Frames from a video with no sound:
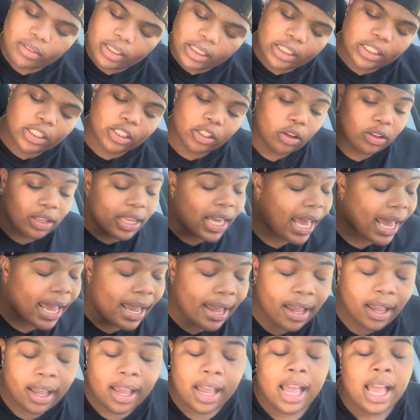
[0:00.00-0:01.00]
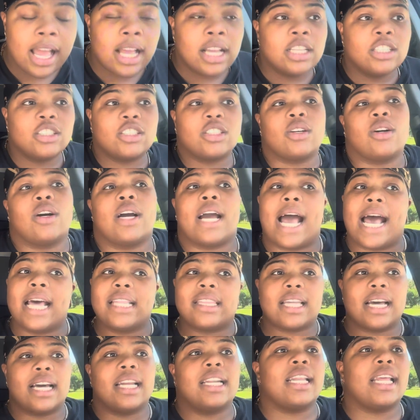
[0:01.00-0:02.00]
so that so
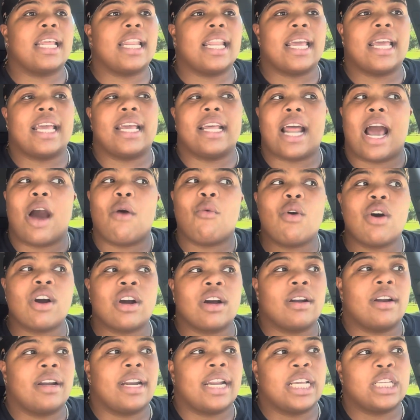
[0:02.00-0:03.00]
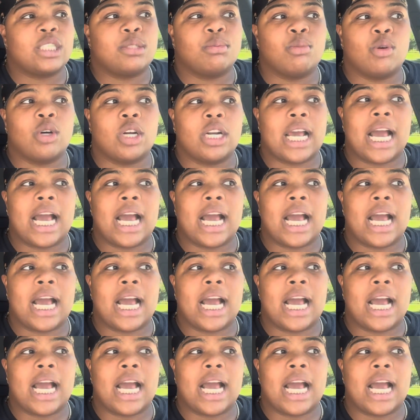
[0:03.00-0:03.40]
after I did that, I woke up the next morning.